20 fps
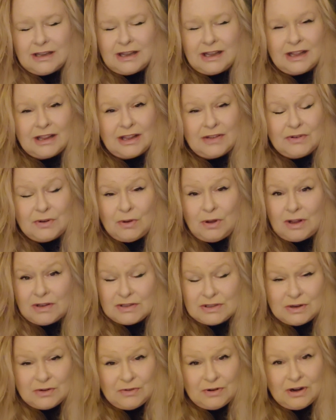I love you all
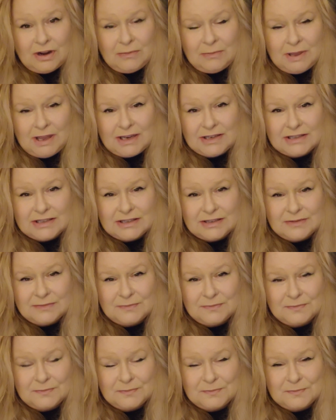so very much.
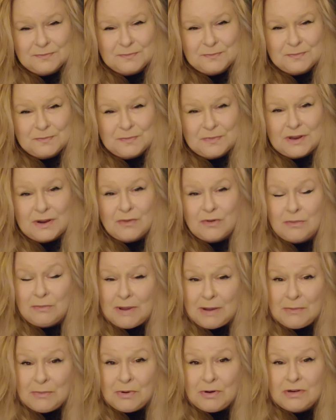
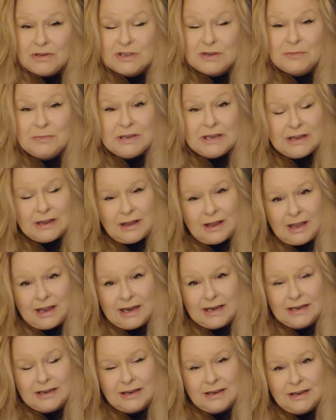Remember to be
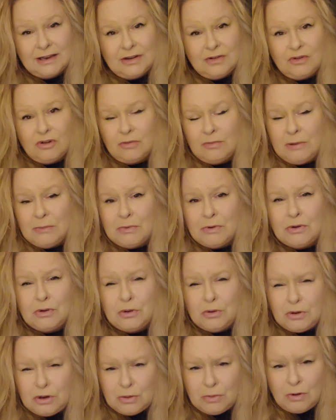kind. Remember
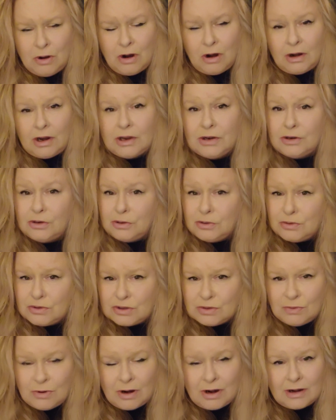who you are and whose
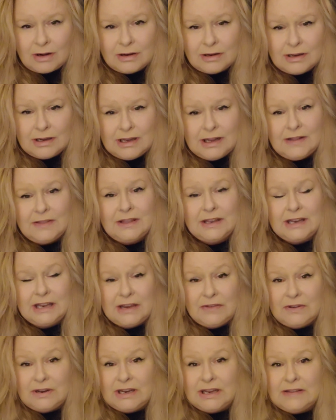you are. That
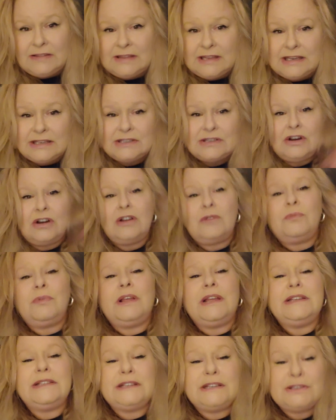even in these dark
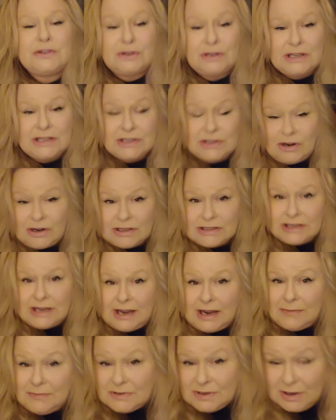places or in these dark
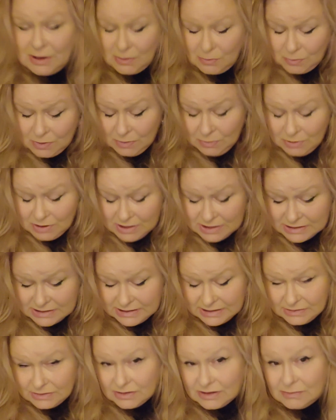times, we will
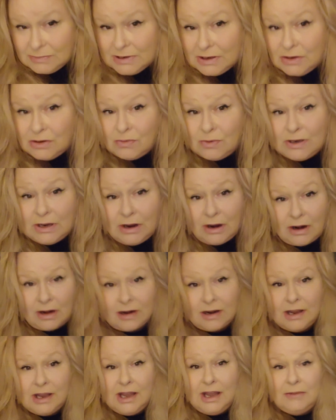continue to be who we are
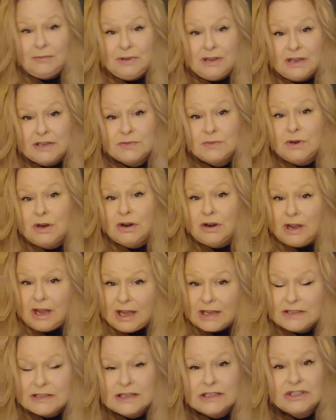because we are
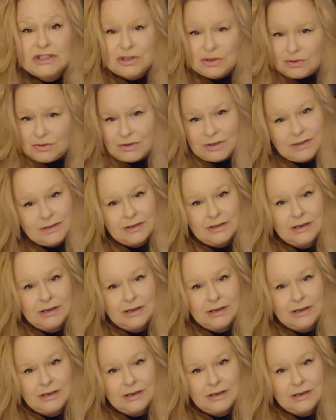God's children.